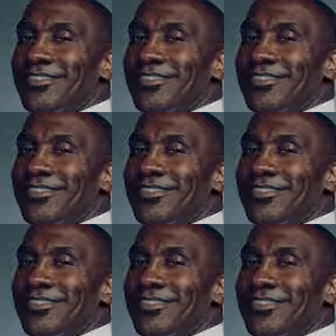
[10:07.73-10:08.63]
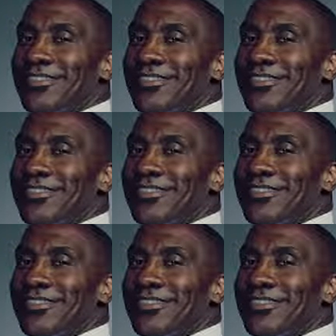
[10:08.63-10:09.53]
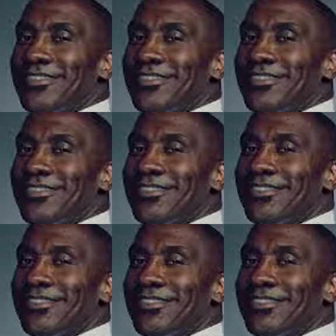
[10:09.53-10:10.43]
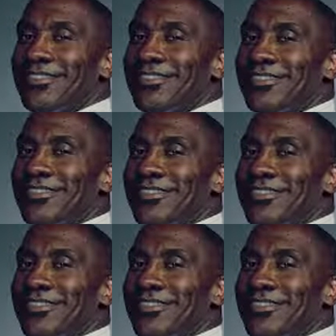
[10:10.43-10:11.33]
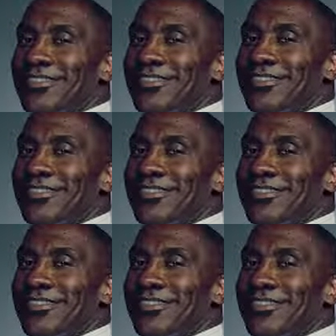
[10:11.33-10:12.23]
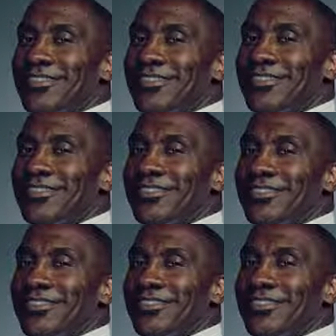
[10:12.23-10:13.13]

(not speaking)